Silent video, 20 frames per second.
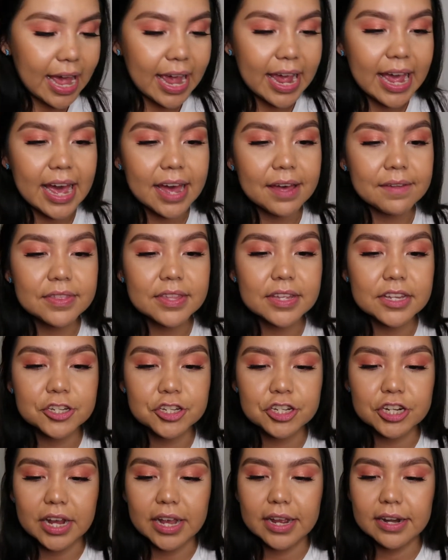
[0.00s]
I have the
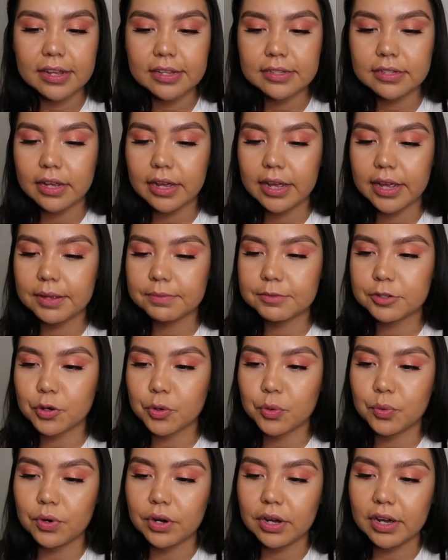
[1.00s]
China Times
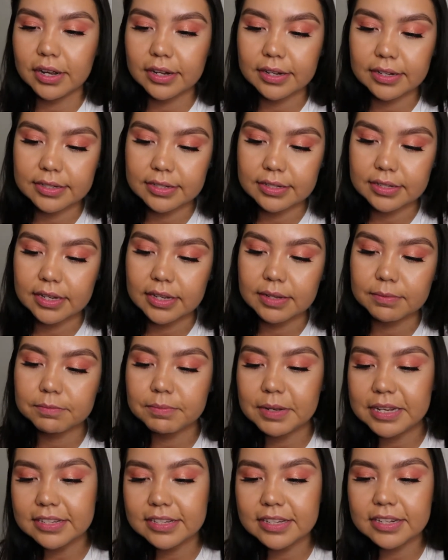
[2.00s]
Crocs.
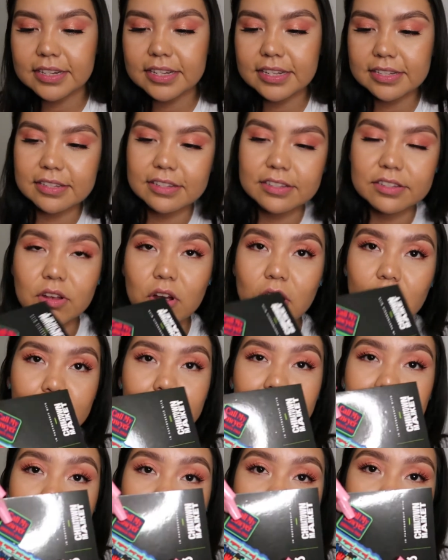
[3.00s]
Basically it says call
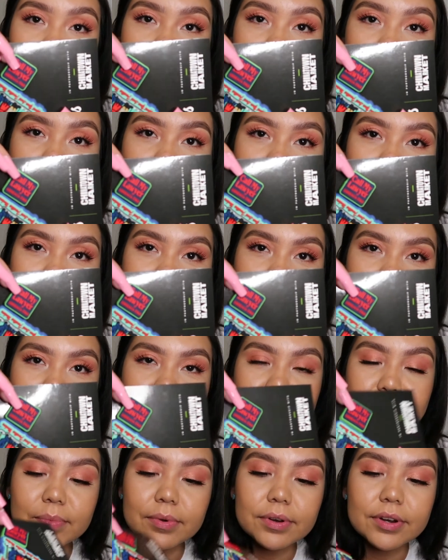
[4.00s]
my lawyer and the
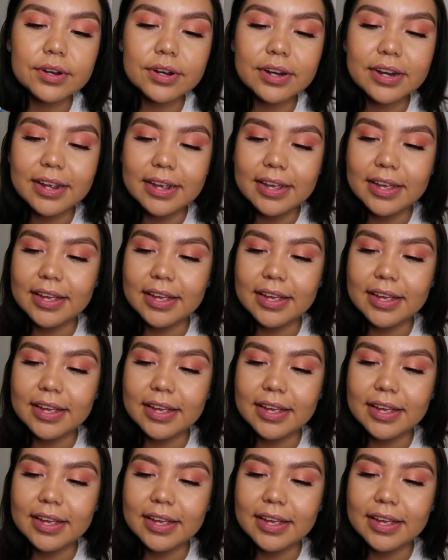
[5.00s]
number,